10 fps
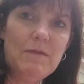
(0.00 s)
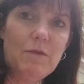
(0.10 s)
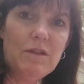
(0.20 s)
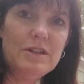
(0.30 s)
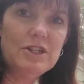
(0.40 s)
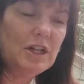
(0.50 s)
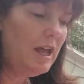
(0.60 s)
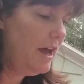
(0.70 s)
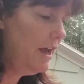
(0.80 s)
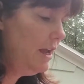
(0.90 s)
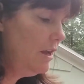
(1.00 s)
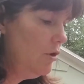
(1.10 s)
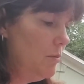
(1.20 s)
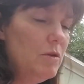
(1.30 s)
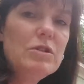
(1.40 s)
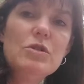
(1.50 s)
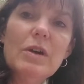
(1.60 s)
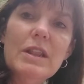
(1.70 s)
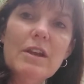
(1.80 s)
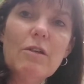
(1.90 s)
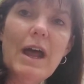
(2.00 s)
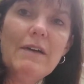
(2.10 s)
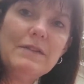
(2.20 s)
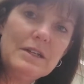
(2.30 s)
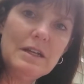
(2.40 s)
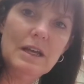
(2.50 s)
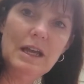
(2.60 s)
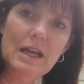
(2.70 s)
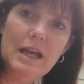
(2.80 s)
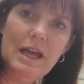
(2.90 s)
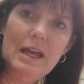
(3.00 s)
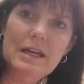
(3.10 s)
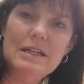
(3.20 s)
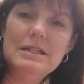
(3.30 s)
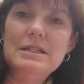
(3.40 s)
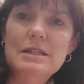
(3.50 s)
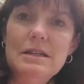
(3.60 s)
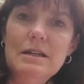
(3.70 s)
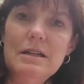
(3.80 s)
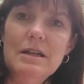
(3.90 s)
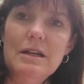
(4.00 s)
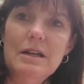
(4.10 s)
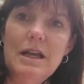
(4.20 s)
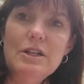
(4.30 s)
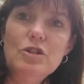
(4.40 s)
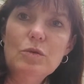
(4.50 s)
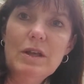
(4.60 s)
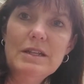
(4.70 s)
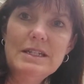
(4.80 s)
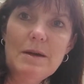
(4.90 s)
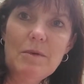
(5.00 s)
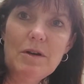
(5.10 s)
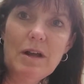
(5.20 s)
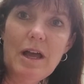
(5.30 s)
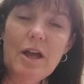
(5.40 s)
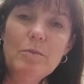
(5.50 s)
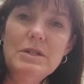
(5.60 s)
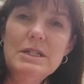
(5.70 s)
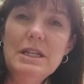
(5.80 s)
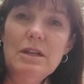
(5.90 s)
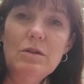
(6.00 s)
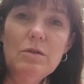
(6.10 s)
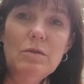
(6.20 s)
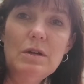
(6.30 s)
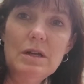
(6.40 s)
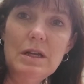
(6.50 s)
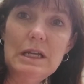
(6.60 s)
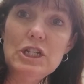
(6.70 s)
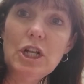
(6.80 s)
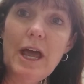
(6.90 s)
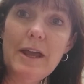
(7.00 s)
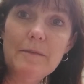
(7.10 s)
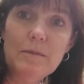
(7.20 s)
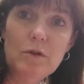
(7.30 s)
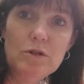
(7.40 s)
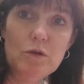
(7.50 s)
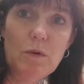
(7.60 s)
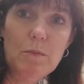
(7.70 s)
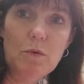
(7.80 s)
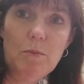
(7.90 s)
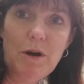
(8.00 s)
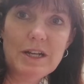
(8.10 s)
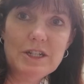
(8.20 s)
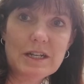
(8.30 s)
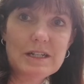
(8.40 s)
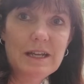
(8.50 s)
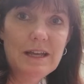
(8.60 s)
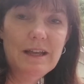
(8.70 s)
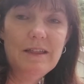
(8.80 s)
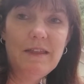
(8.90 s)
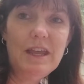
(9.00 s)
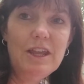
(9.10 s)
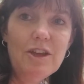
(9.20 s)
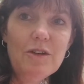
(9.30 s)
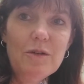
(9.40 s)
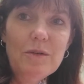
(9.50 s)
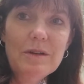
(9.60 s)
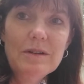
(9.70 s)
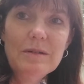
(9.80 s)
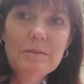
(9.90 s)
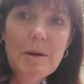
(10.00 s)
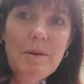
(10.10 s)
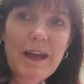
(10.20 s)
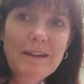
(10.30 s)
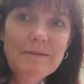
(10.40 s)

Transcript: 4th of July. I hope you enjoyed the craft and enjoy the summer. I hope to see you in July. We'll do one more project. Thank you. Bye-bye.